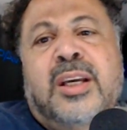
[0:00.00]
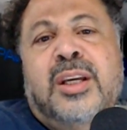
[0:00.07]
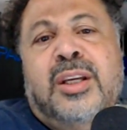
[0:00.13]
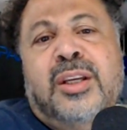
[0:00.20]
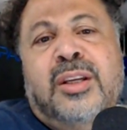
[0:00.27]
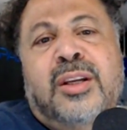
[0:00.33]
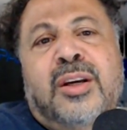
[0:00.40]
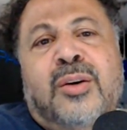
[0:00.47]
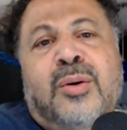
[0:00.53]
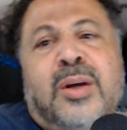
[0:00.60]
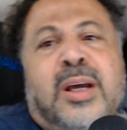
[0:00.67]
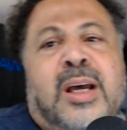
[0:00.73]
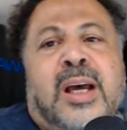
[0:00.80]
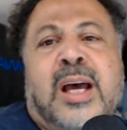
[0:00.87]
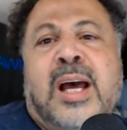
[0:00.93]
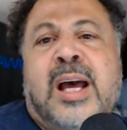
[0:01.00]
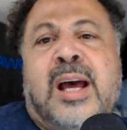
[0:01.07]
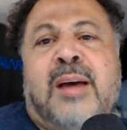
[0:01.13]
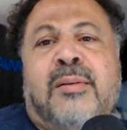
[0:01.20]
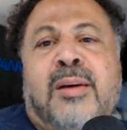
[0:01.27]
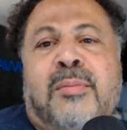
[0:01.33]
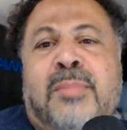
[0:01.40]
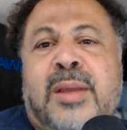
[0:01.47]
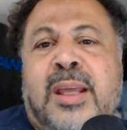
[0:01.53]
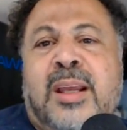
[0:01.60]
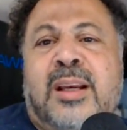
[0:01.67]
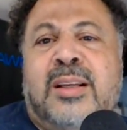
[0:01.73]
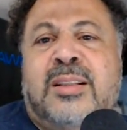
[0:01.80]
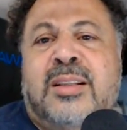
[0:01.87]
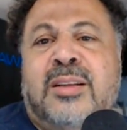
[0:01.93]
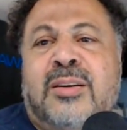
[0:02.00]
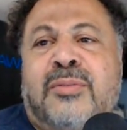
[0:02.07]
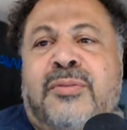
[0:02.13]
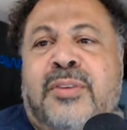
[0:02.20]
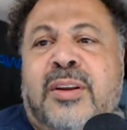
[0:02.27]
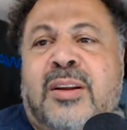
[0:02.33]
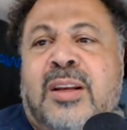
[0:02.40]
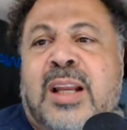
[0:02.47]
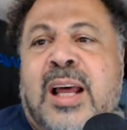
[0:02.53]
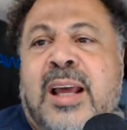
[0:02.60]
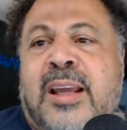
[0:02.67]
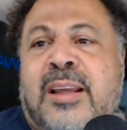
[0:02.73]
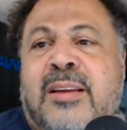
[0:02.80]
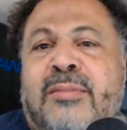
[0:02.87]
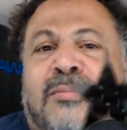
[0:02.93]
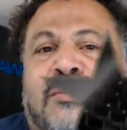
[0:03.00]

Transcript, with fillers: you know, I'm beginning to feel like